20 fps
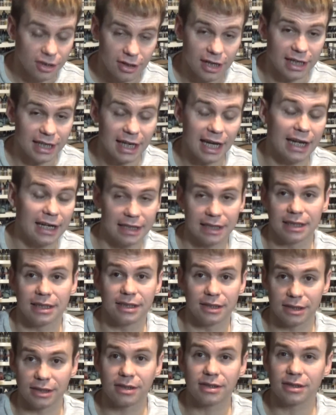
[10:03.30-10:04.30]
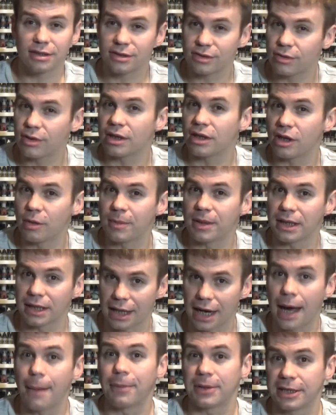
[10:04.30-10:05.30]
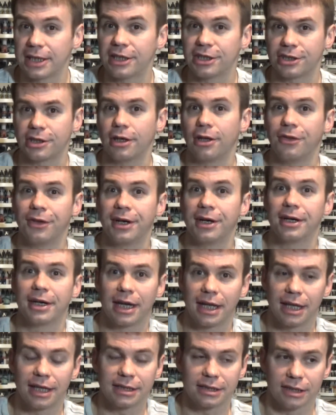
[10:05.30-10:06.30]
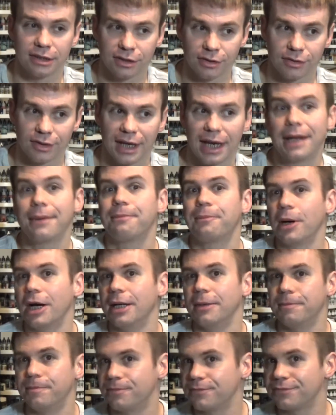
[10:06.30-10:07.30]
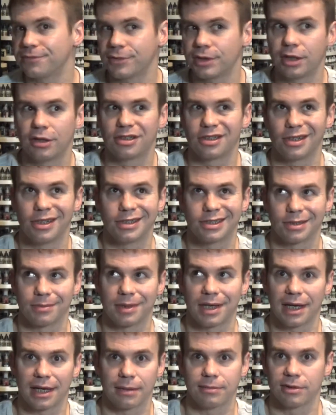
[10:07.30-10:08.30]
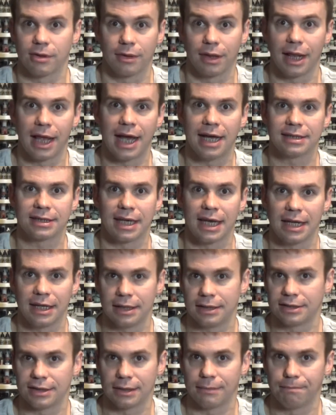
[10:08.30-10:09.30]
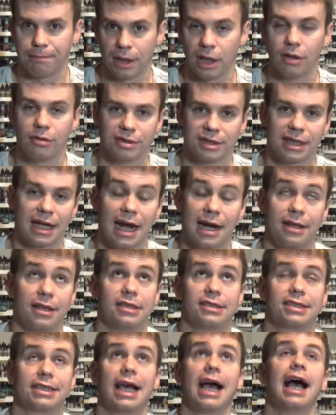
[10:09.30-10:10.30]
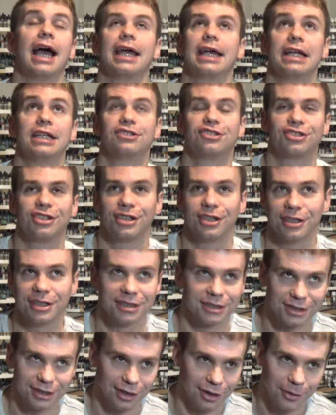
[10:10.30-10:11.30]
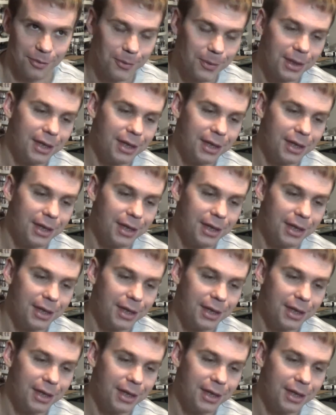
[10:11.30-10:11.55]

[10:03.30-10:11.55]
can you can do a little bit of competition on there, and I like to do that. But usually some guy comes on with las cannons and blows it out of the sky instantly. So